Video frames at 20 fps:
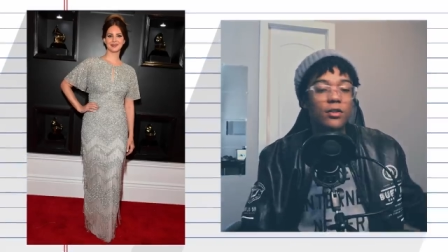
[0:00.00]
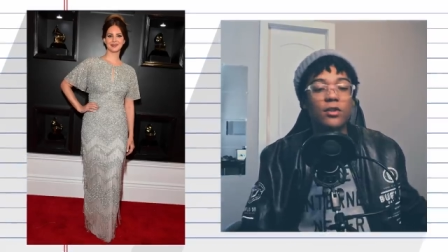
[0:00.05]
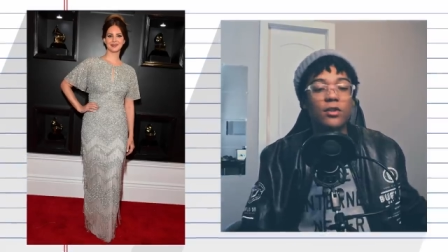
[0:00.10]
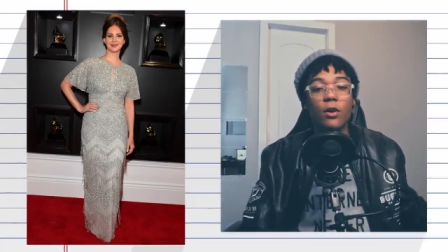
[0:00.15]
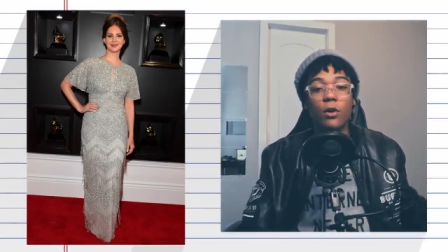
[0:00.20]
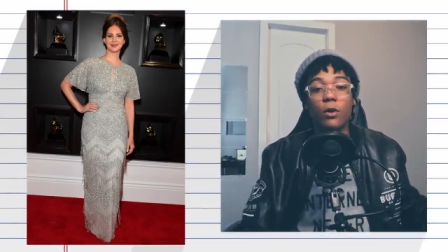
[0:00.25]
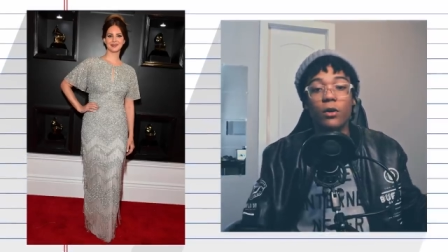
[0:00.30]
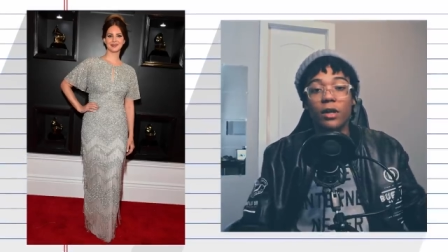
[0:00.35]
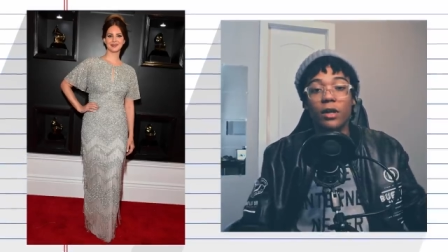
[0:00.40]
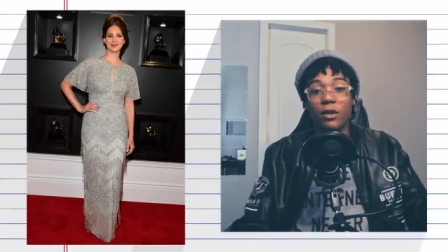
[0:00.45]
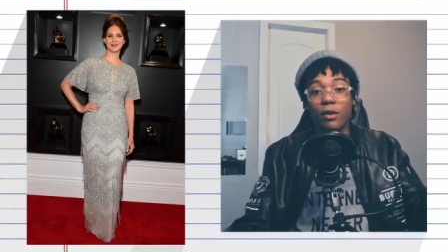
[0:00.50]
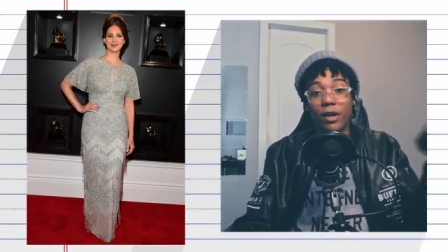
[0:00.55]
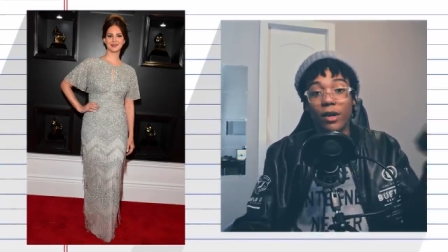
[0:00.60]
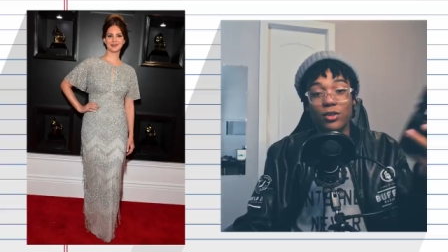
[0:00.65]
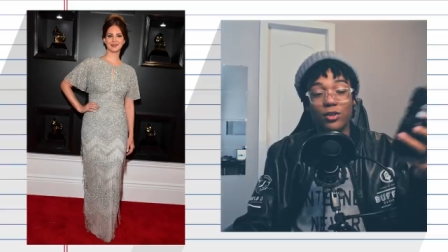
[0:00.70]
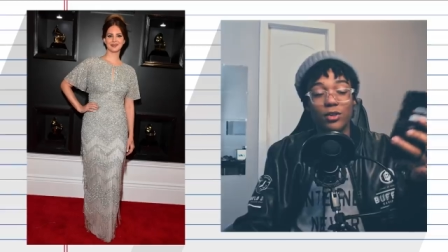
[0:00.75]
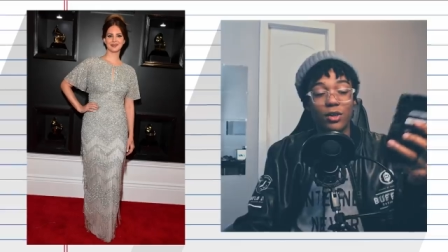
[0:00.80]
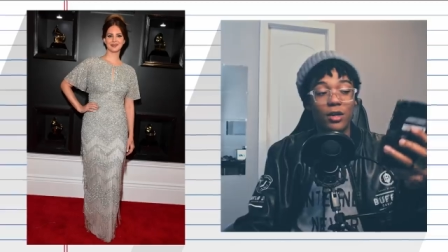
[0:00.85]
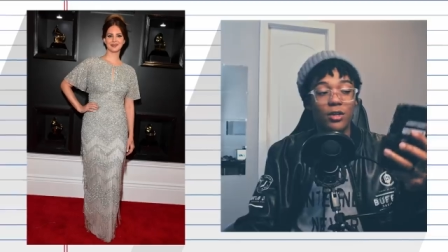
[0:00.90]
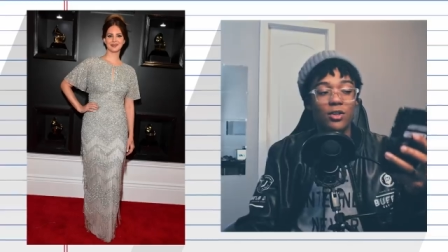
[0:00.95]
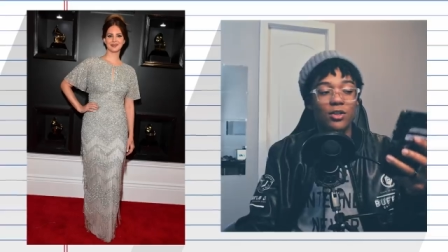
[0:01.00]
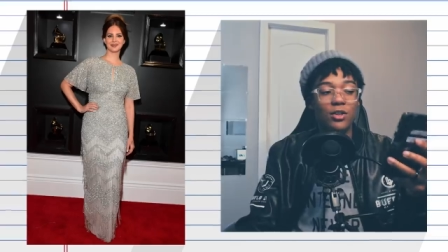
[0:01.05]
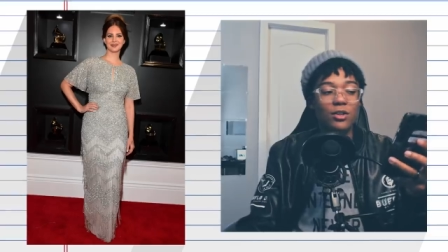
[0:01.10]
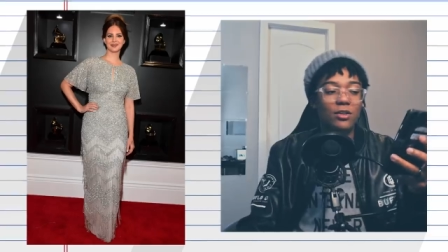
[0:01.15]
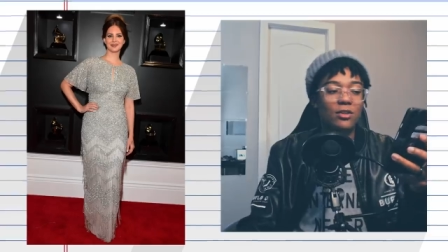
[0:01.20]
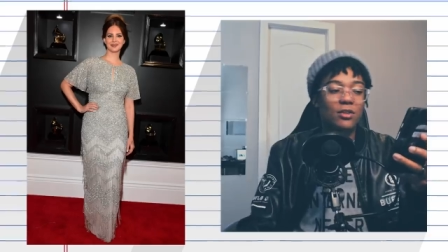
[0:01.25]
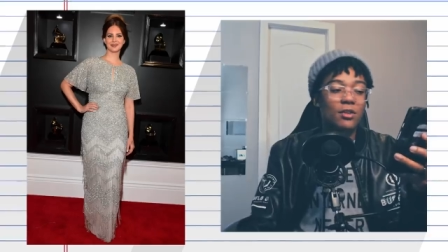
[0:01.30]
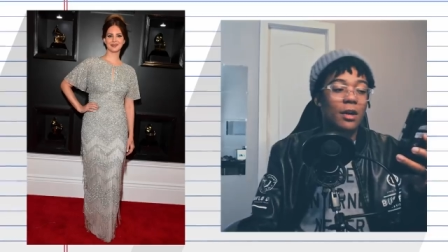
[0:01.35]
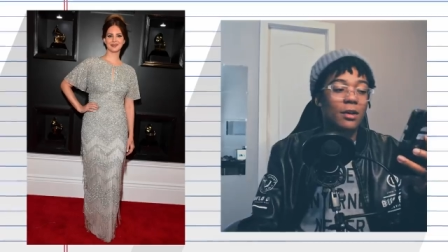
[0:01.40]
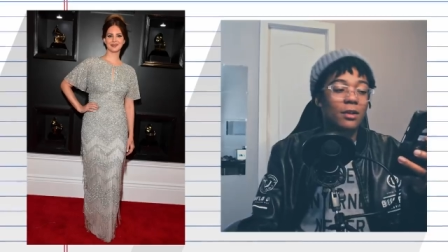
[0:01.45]
So
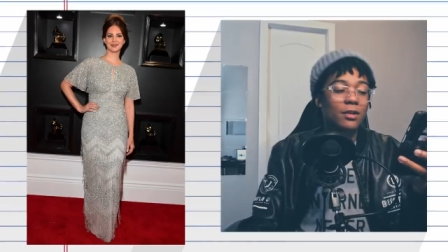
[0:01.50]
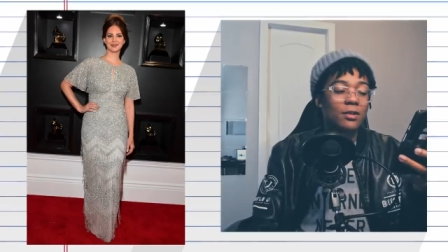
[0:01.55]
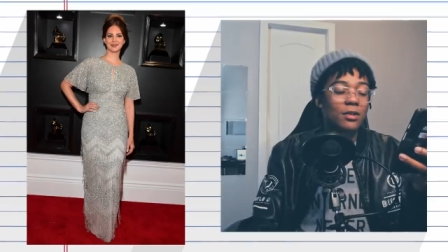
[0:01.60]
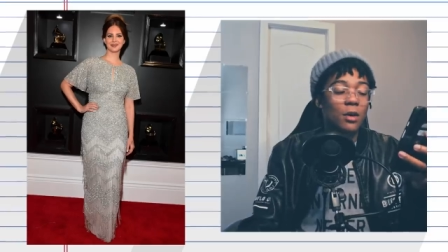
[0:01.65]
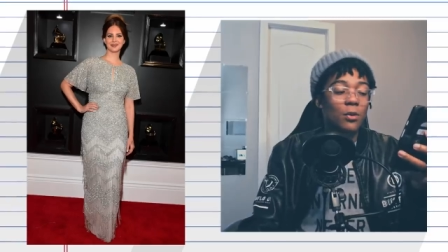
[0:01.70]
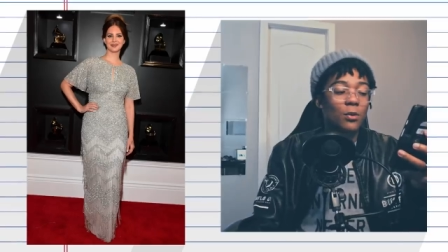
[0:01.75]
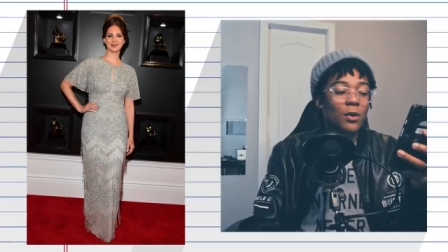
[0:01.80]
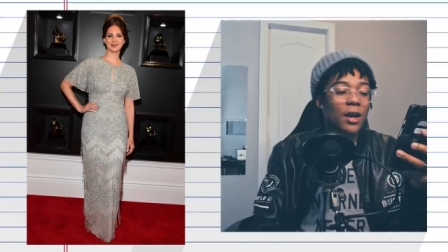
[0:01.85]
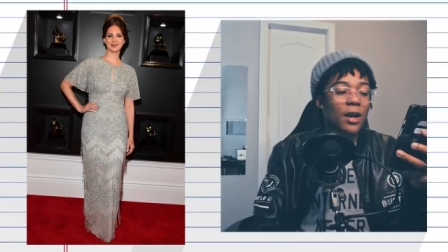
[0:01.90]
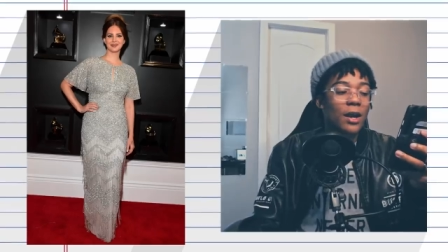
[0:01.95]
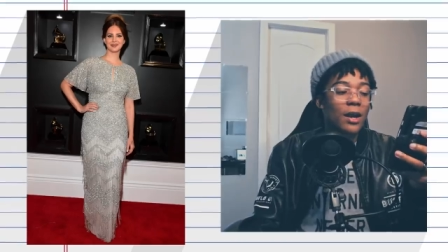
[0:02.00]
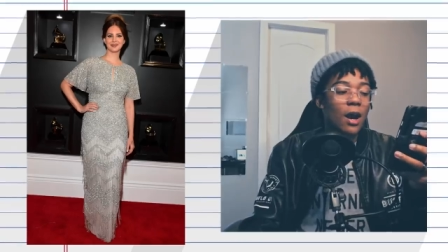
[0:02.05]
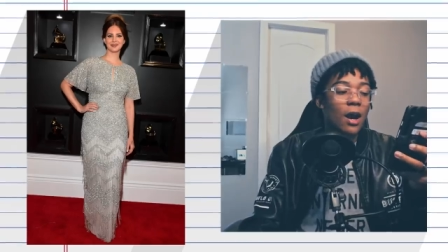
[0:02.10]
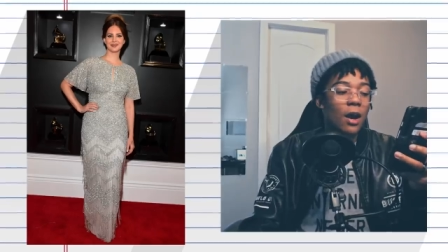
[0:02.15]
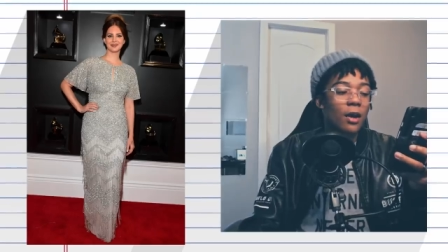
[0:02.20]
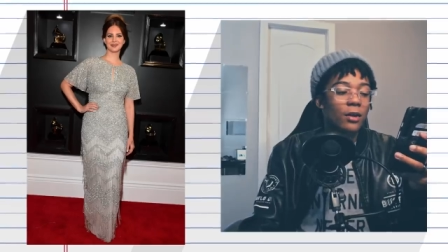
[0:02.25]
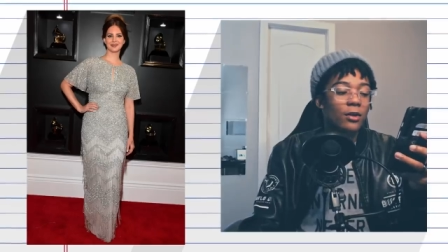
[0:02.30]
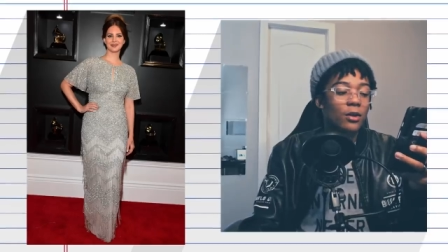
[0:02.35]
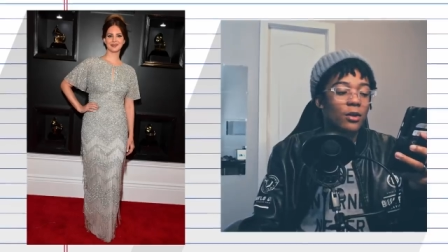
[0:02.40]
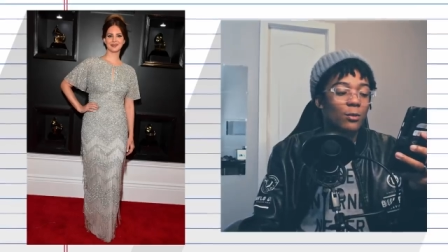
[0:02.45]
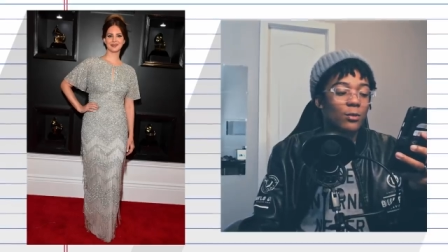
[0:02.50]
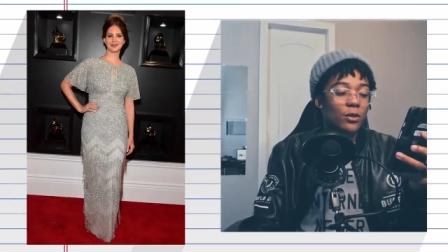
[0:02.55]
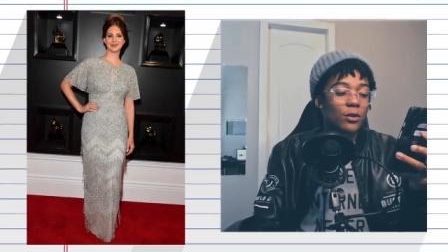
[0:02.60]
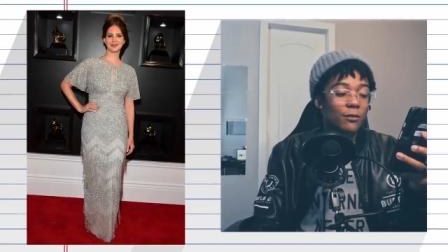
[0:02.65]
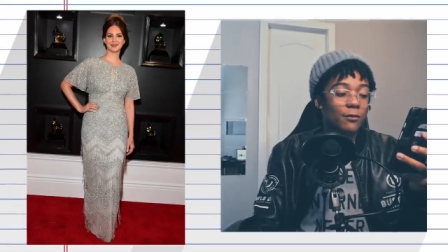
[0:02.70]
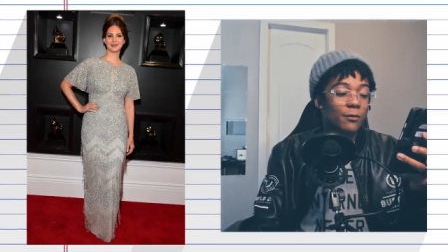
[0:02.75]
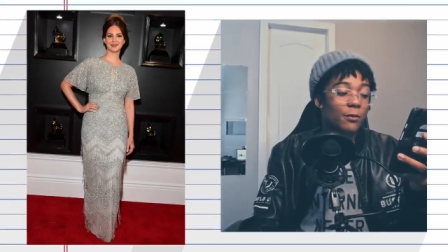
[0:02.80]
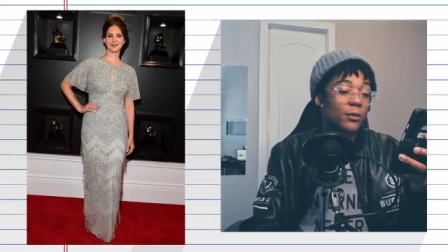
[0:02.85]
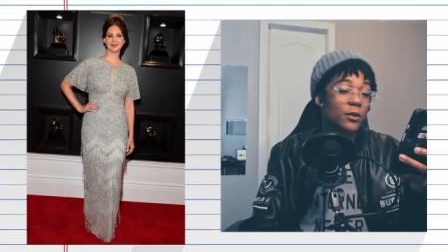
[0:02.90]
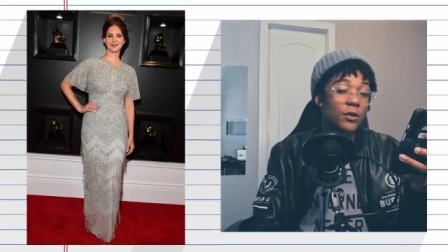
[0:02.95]
congratulations, Lana Del Rey, on your
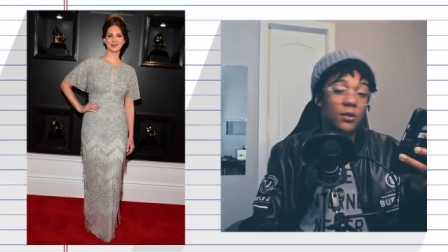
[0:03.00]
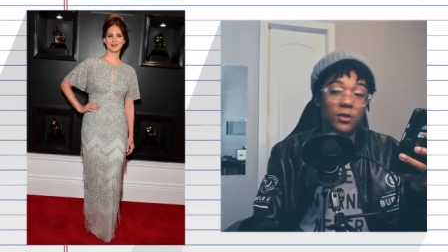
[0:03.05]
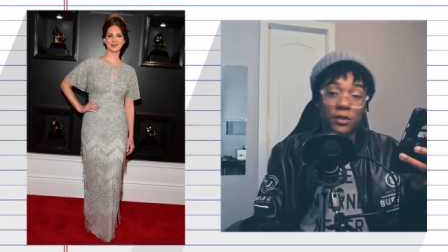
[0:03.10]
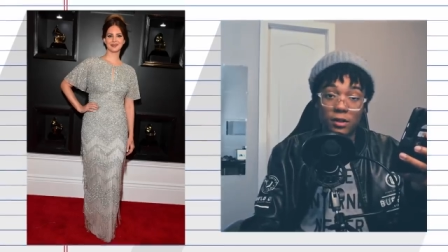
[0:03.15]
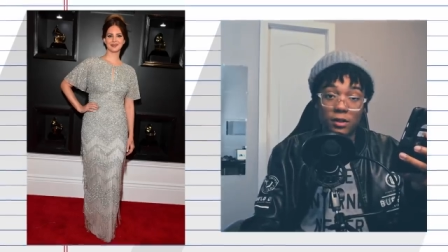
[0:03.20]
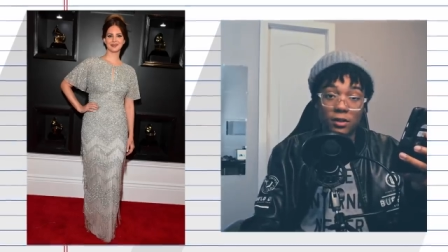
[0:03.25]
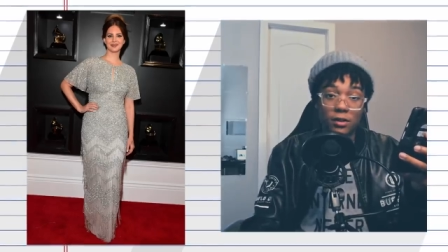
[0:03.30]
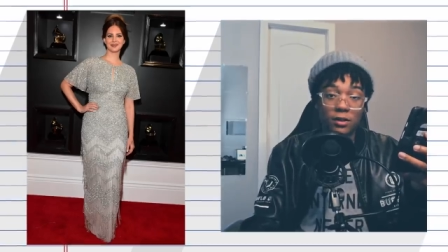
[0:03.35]
beautiful music.